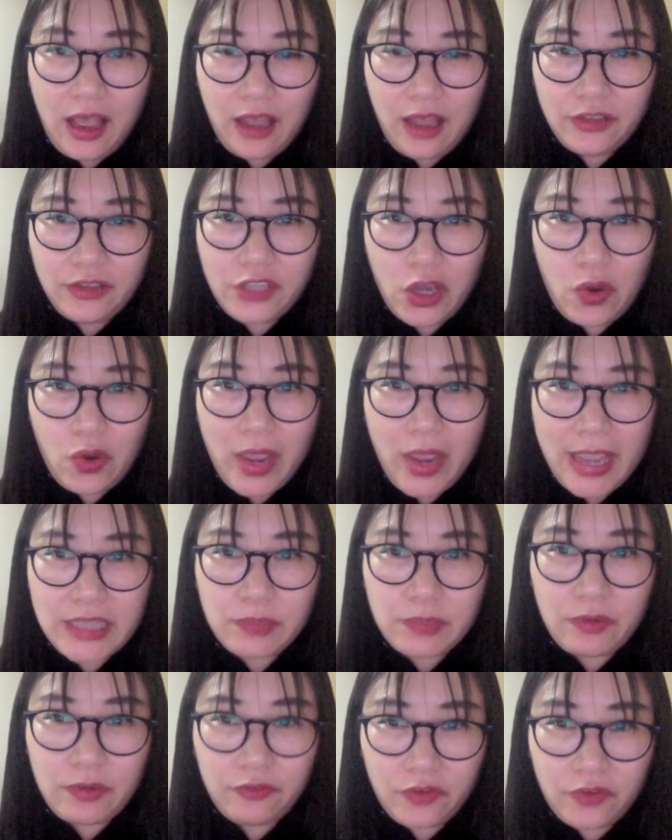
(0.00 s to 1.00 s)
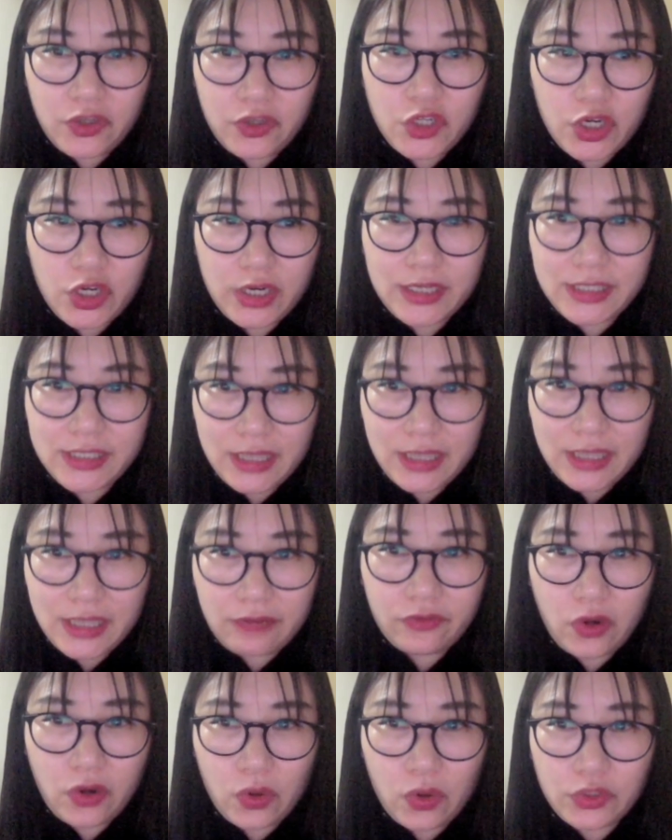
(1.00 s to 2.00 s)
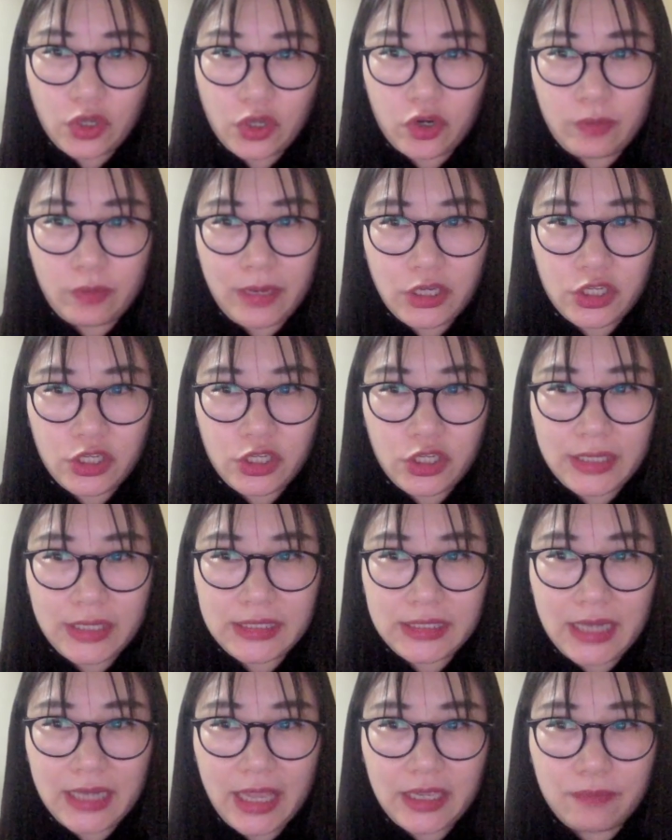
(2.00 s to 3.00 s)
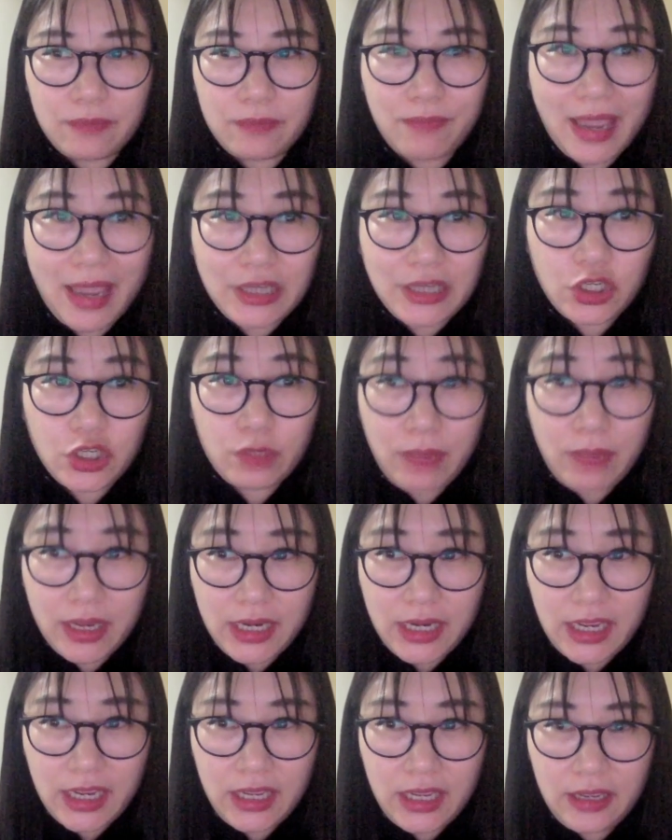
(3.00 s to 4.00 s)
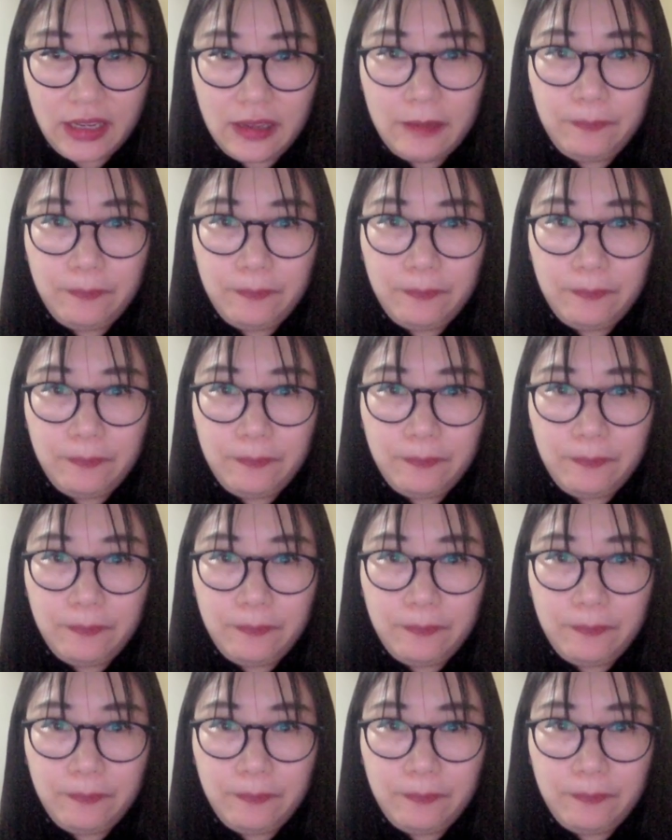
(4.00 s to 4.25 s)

Thu has been featured in several documentaries like Magic Money,